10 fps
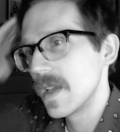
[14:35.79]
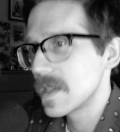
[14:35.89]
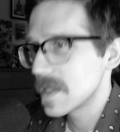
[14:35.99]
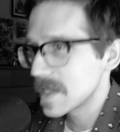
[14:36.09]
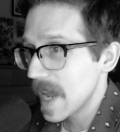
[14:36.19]

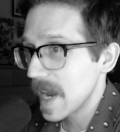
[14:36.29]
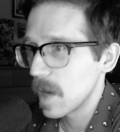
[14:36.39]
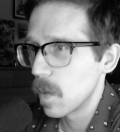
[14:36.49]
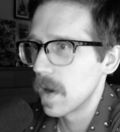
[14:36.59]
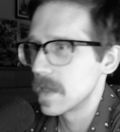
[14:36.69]
saying he
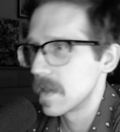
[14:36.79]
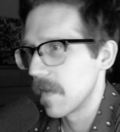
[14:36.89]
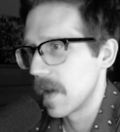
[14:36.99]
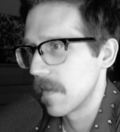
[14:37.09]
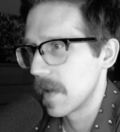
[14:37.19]
wanted to see
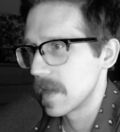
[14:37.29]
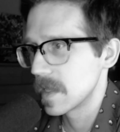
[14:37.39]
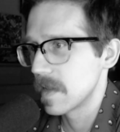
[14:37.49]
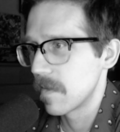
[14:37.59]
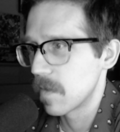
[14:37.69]
Final Fantasy
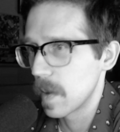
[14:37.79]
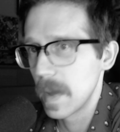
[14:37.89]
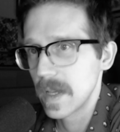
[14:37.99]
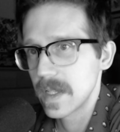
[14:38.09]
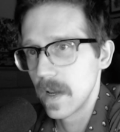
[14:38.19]
VII
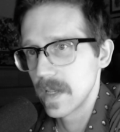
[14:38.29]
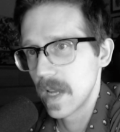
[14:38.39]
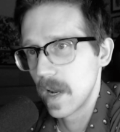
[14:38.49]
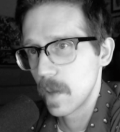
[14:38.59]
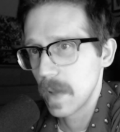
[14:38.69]
Remake series
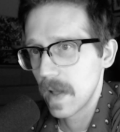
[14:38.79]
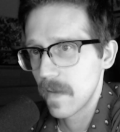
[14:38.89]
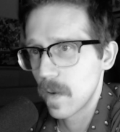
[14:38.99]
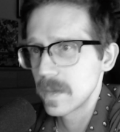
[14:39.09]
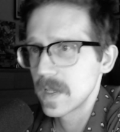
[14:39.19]
on other
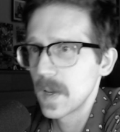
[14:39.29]
platforms,